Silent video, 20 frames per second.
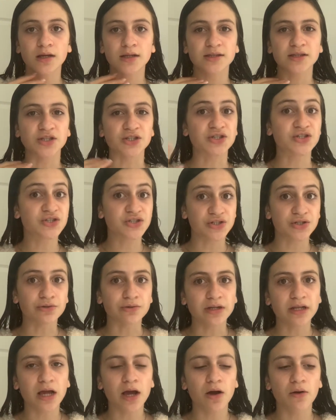the
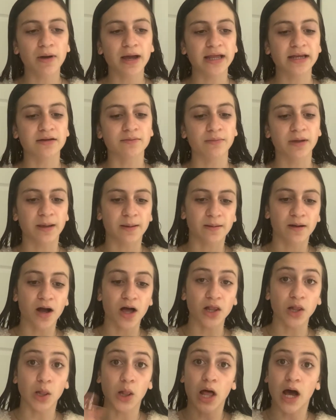studio and like
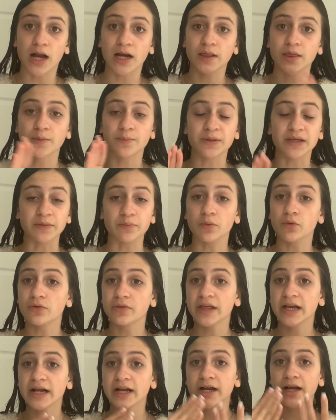a lot of the people
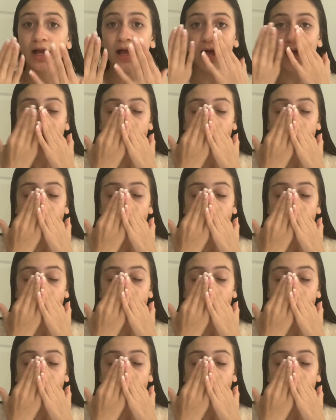there.